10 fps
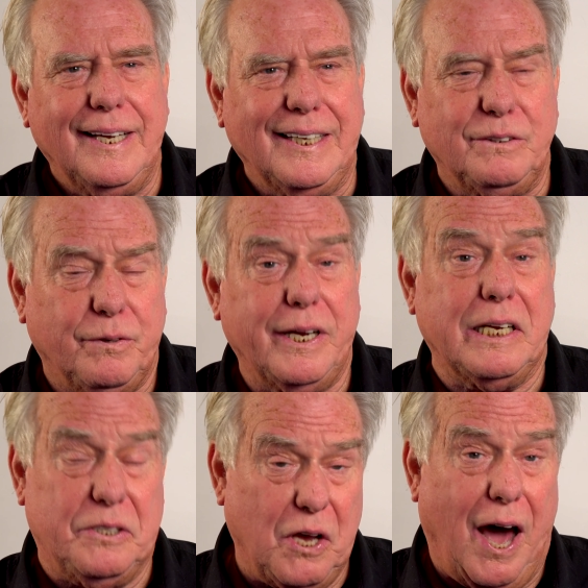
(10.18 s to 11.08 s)
It's very
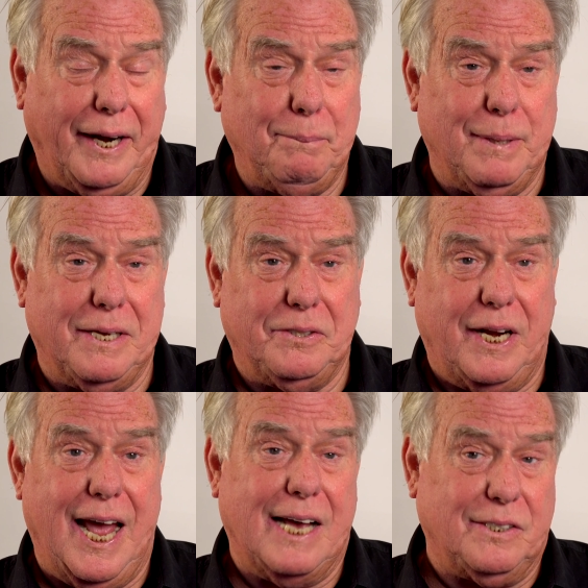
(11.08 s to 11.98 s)
exotic because
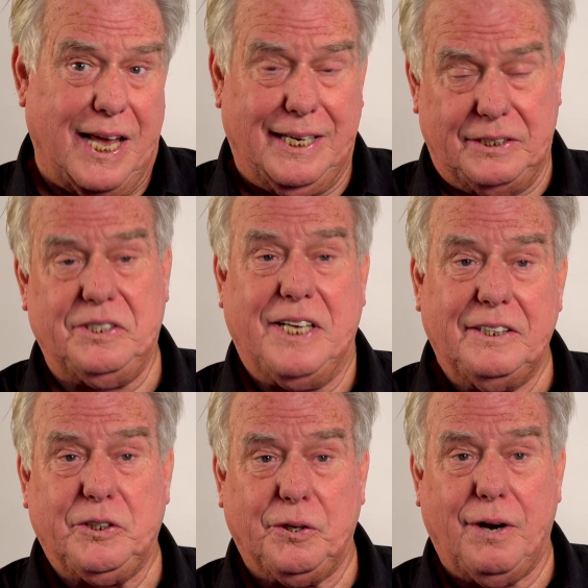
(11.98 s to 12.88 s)
it has at its
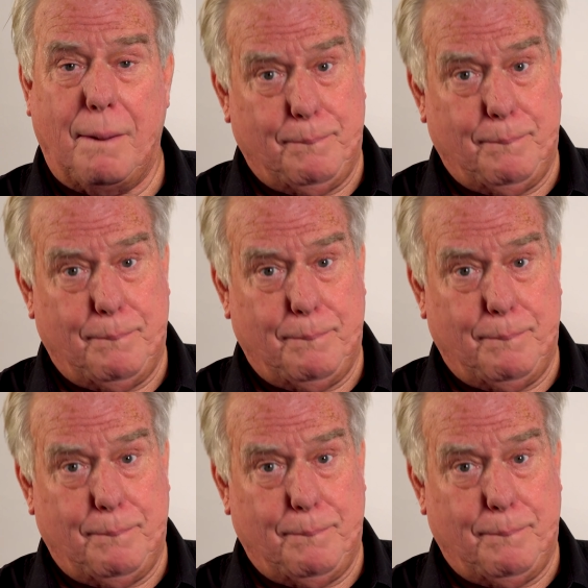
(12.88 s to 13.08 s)
center a